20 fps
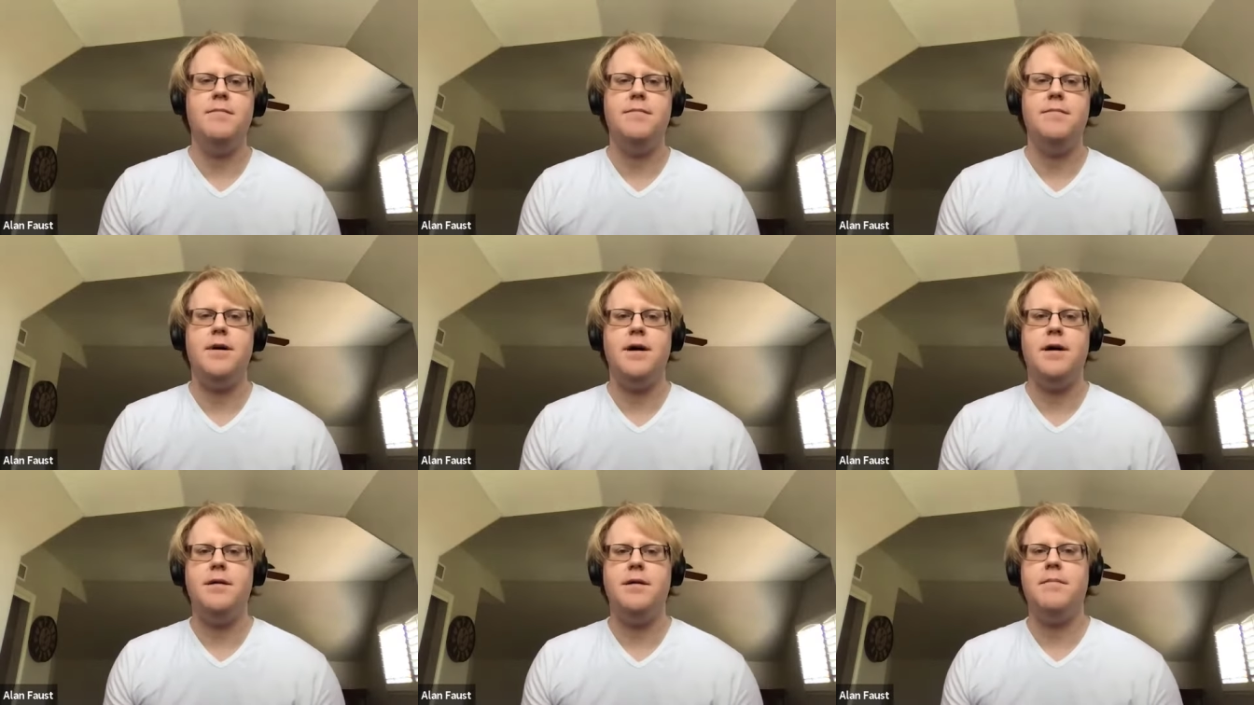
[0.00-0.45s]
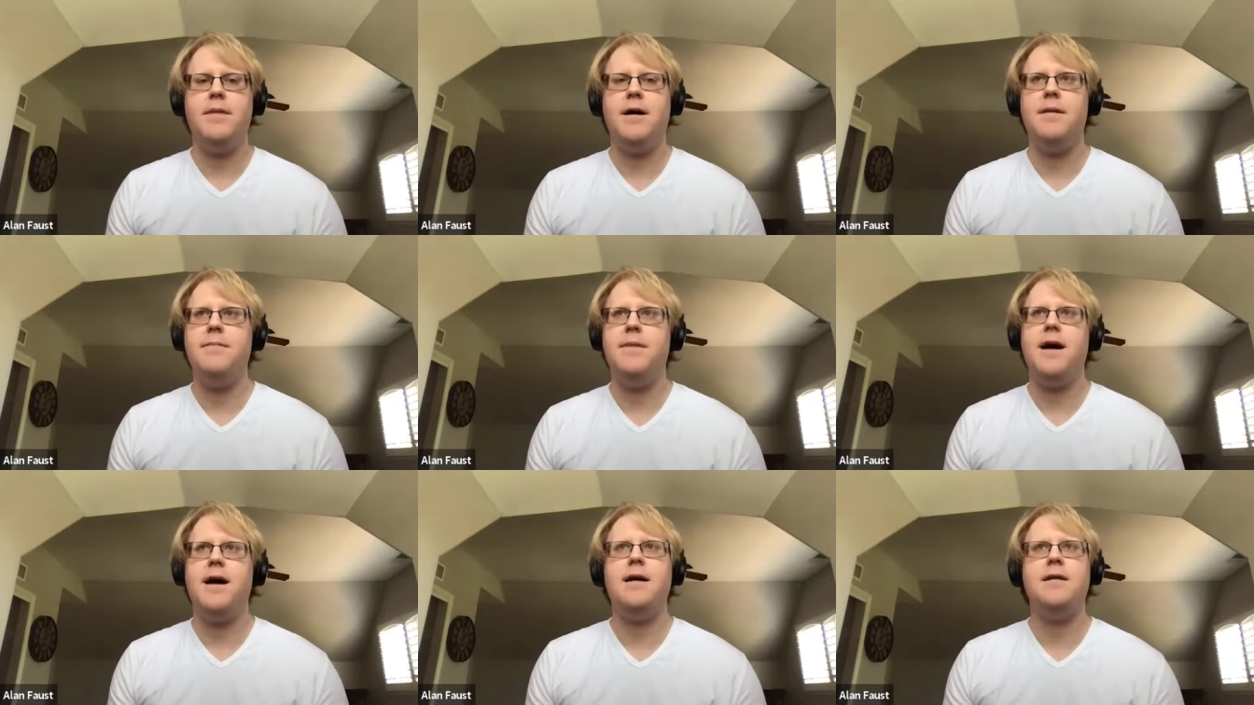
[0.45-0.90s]
But my
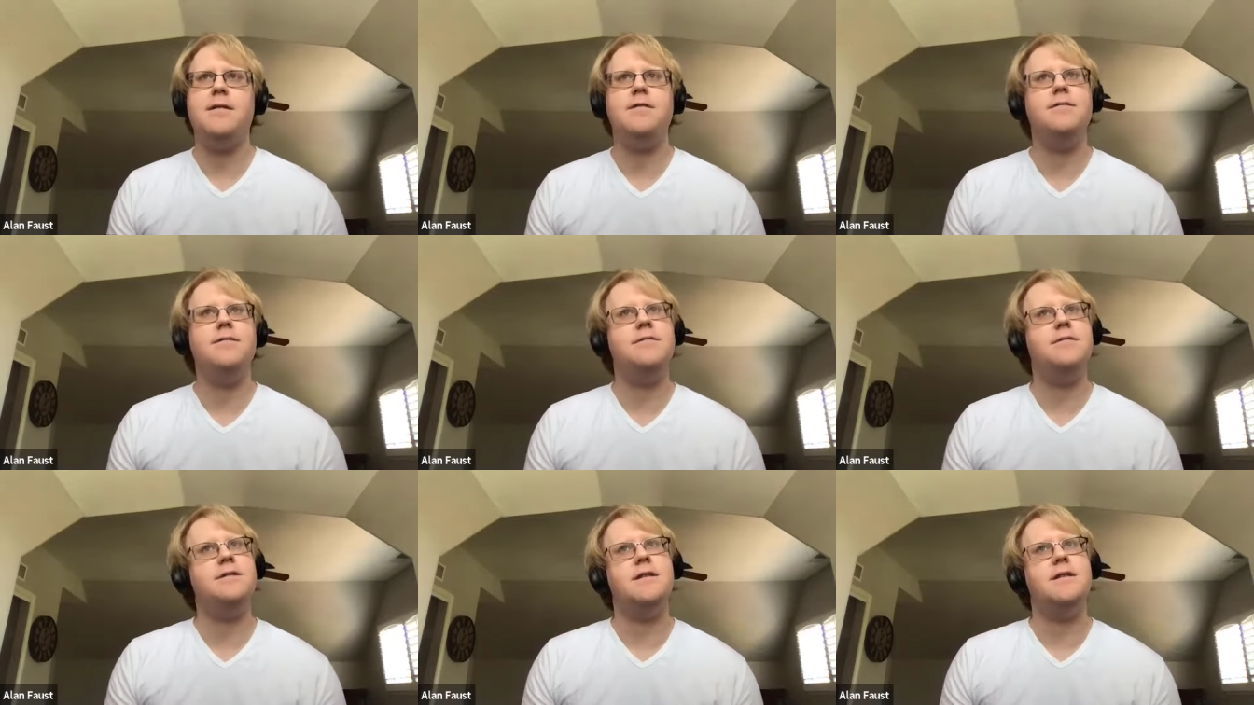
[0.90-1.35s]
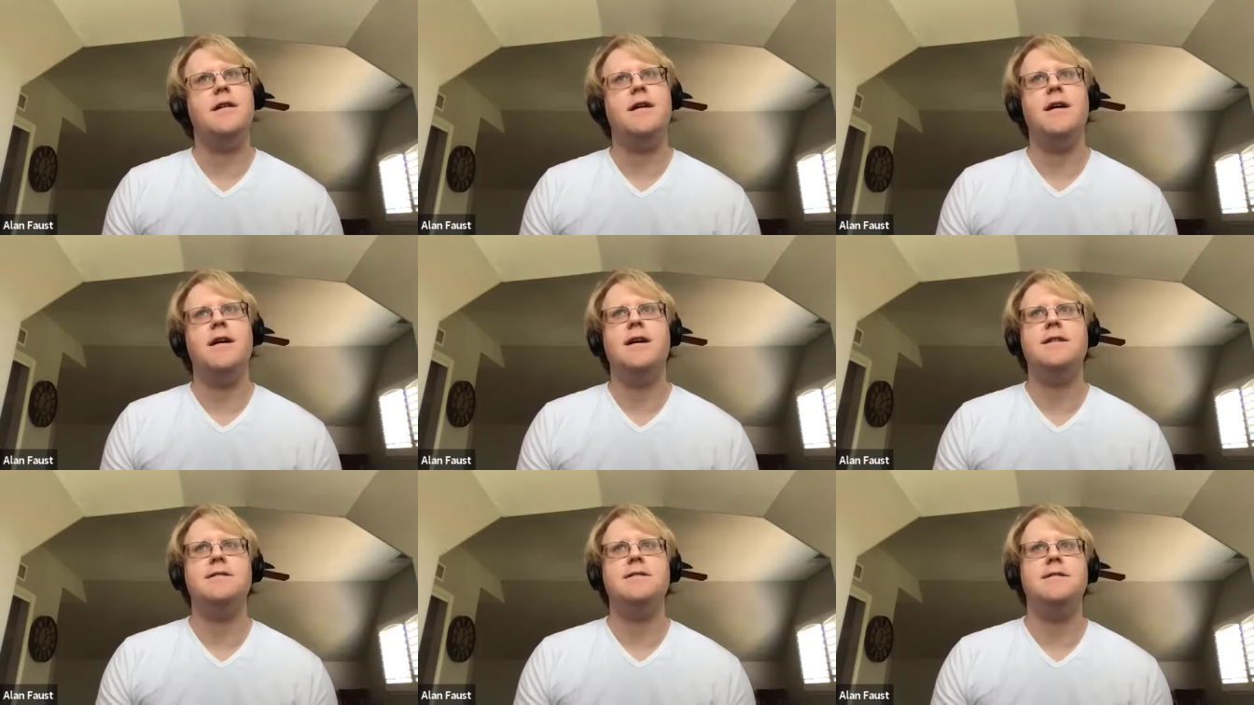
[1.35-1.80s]
path to CI
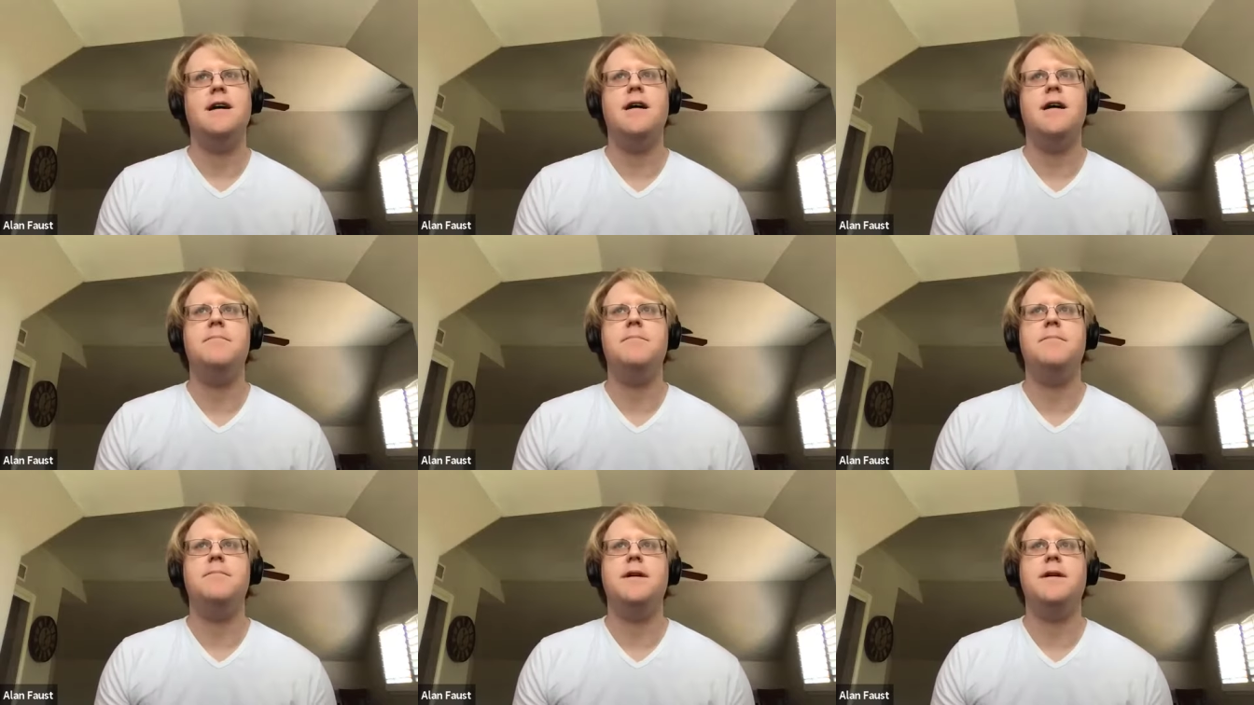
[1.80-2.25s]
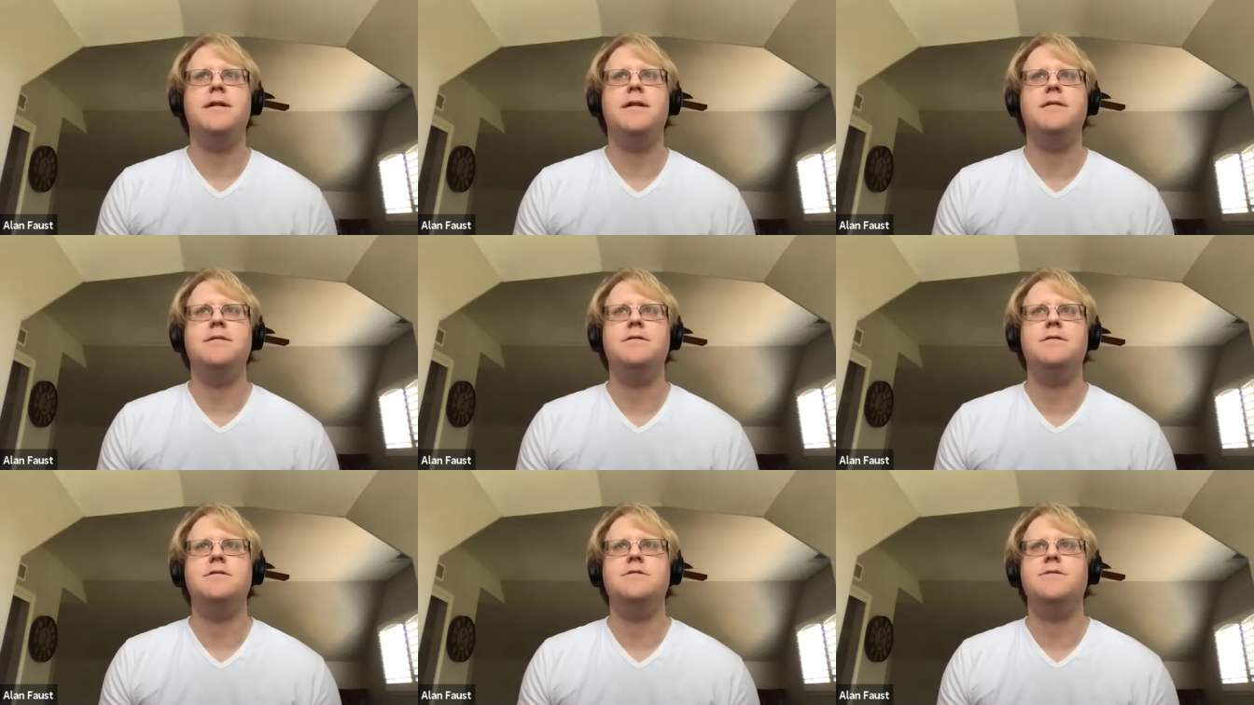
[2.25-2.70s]
has not
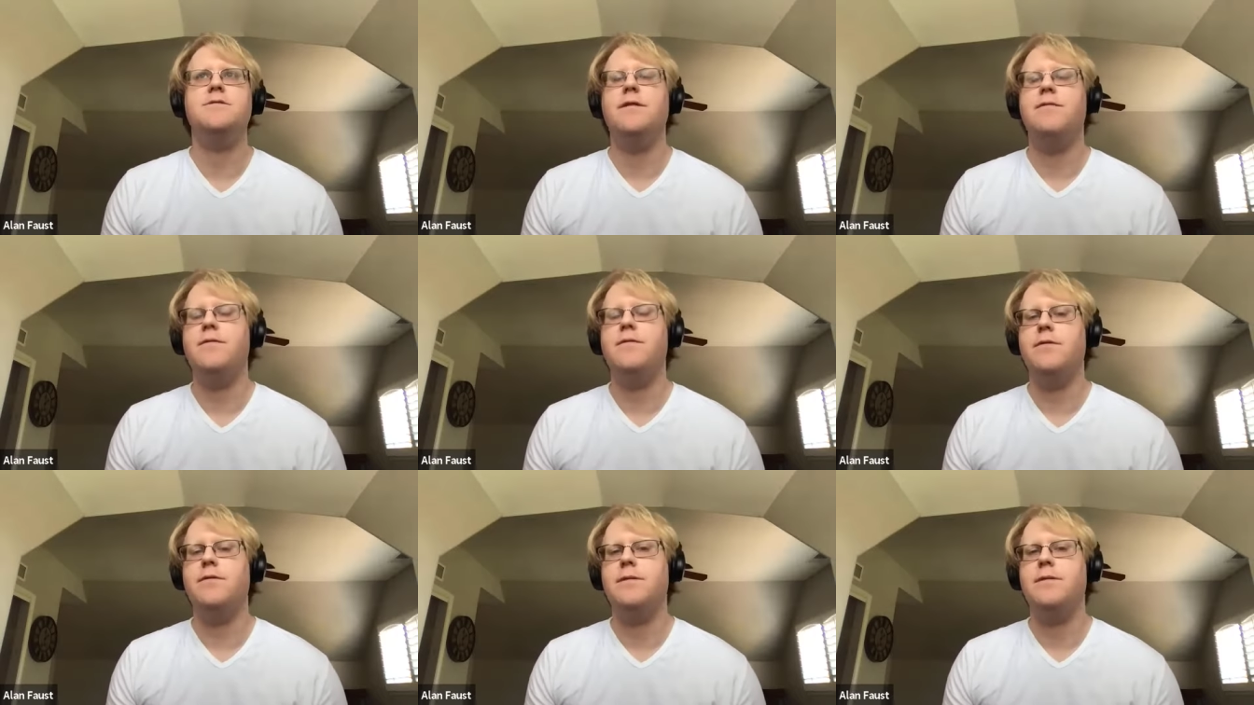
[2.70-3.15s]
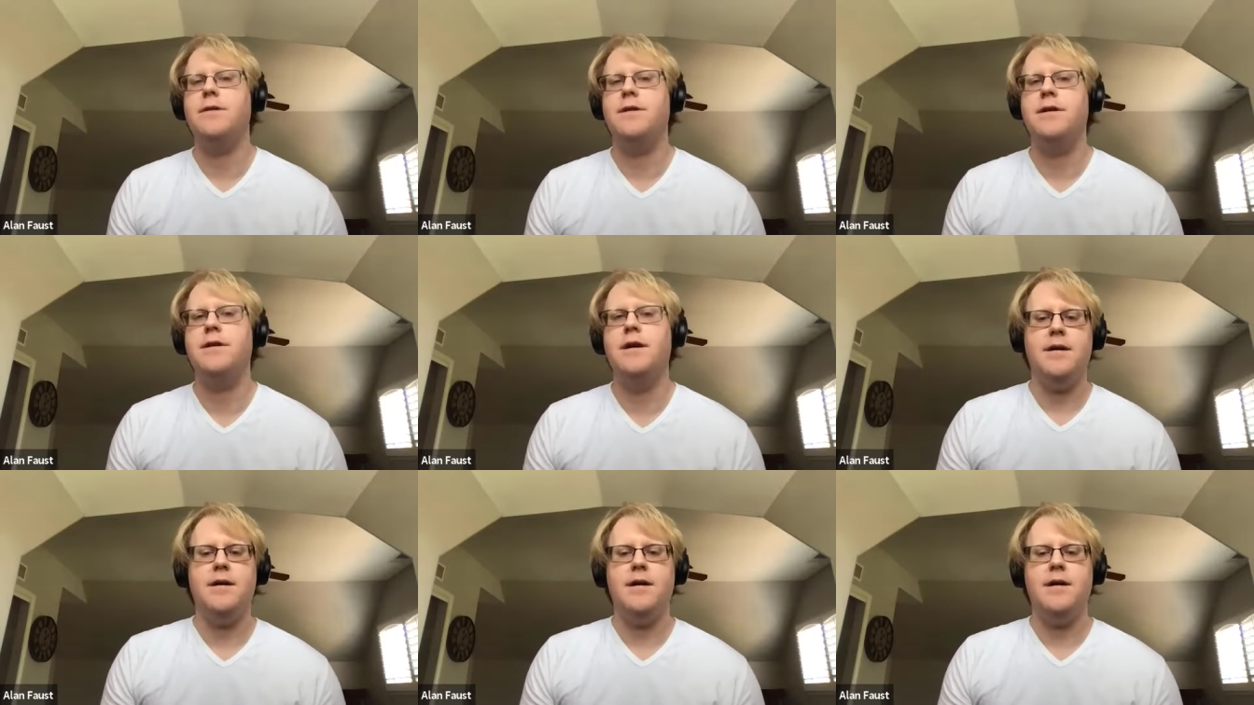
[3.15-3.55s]
been straightforward.